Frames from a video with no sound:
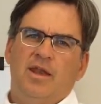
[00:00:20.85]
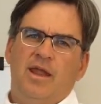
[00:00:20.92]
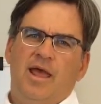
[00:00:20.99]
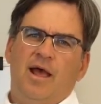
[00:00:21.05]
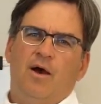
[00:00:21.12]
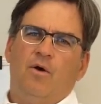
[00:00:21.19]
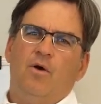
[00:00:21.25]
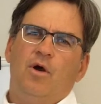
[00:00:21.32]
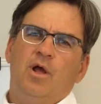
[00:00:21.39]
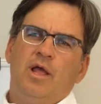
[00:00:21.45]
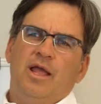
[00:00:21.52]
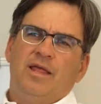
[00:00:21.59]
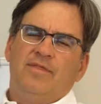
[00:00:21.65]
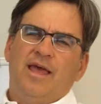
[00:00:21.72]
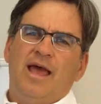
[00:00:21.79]
Now,
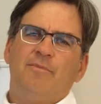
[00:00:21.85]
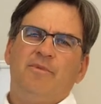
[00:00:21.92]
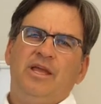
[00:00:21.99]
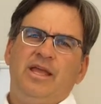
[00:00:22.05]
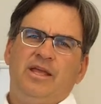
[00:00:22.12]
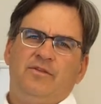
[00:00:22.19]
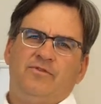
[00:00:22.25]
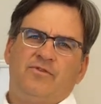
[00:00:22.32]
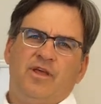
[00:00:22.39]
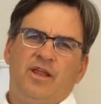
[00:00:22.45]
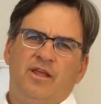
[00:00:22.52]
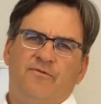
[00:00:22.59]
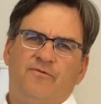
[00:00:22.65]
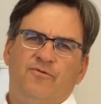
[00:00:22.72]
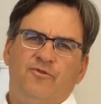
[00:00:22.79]
that means
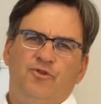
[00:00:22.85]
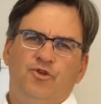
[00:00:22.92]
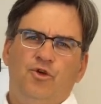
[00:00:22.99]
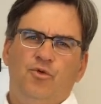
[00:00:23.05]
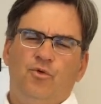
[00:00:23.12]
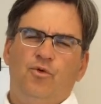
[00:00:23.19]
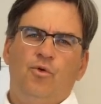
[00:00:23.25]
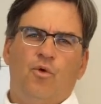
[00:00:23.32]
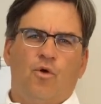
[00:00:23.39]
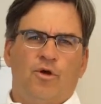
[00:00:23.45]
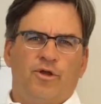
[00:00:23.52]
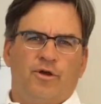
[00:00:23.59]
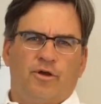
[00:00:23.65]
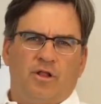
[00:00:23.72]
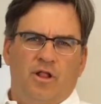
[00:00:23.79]
that if you
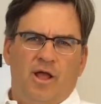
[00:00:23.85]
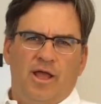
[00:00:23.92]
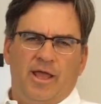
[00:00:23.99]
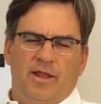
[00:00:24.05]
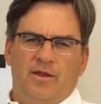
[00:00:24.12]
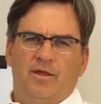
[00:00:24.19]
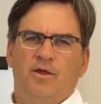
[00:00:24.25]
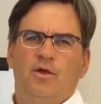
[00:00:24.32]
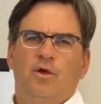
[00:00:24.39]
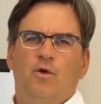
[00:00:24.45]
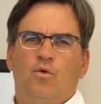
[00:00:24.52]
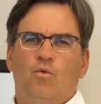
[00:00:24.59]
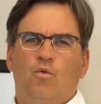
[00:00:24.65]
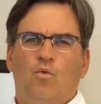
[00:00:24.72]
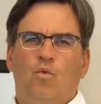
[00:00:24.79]
or your client
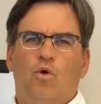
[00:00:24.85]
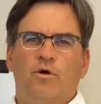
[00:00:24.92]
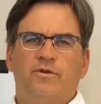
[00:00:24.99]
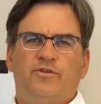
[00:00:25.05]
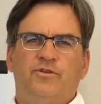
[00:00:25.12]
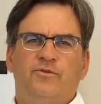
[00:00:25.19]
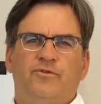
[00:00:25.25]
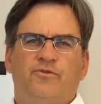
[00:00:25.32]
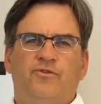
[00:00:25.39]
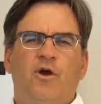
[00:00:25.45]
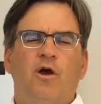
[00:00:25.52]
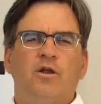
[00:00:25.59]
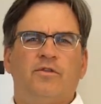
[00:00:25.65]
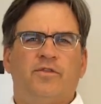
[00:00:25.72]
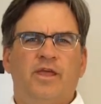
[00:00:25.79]
were to
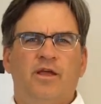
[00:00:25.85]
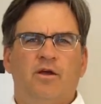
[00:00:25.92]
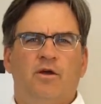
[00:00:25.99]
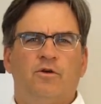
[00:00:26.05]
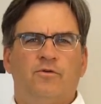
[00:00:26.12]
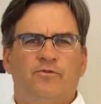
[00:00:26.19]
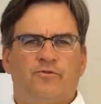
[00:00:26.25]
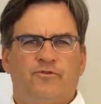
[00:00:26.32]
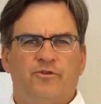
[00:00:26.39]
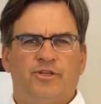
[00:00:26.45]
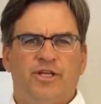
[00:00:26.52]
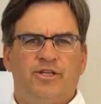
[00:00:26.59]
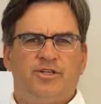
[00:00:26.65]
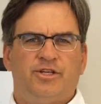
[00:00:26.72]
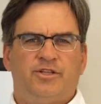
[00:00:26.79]
start their
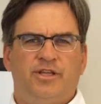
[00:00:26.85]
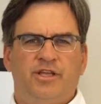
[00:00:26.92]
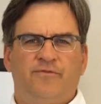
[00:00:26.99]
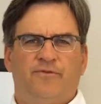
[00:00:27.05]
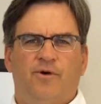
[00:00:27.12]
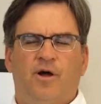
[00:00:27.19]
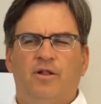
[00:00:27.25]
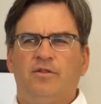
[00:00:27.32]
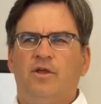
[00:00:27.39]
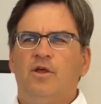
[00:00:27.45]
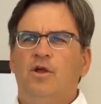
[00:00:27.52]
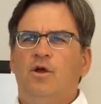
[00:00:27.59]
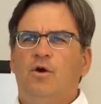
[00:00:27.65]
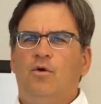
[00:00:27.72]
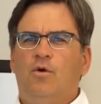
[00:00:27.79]
strategic default
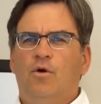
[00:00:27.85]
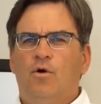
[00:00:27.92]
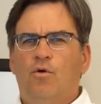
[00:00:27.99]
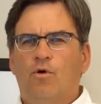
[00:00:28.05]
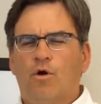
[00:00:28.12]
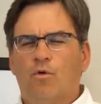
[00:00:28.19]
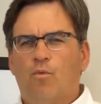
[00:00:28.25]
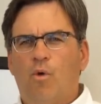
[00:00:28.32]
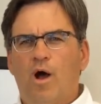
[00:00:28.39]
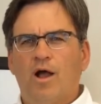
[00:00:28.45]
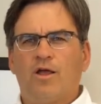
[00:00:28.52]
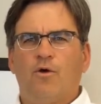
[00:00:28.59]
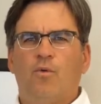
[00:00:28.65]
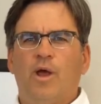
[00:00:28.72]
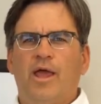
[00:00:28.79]
or
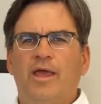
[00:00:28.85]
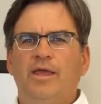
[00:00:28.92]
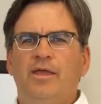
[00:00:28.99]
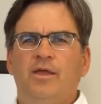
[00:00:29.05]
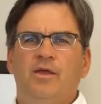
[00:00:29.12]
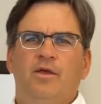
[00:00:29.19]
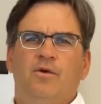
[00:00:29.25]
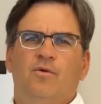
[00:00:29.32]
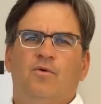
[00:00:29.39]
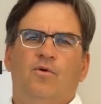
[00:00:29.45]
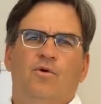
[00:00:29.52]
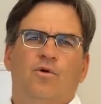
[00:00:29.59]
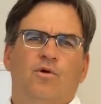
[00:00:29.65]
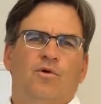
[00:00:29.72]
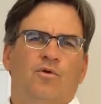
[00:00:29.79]
walk away
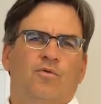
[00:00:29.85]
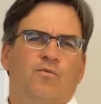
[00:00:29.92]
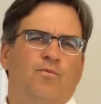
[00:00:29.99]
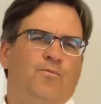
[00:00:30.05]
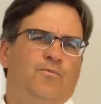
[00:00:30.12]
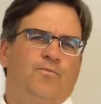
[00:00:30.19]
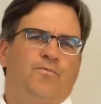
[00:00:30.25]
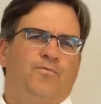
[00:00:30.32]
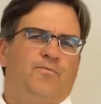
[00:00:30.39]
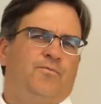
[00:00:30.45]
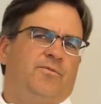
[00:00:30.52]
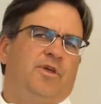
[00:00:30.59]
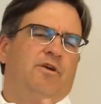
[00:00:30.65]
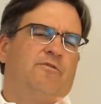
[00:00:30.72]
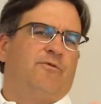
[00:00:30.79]
or
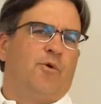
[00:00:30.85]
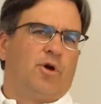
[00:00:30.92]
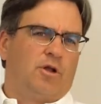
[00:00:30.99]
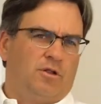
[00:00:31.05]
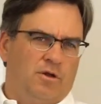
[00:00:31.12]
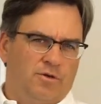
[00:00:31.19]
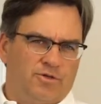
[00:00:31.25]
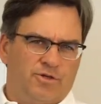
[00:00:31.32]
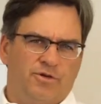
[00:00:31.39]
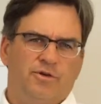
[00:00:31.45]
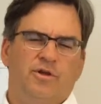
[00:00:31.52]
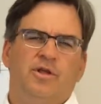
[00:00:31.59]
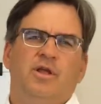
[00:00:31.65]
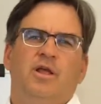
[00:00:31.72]
their foreclosure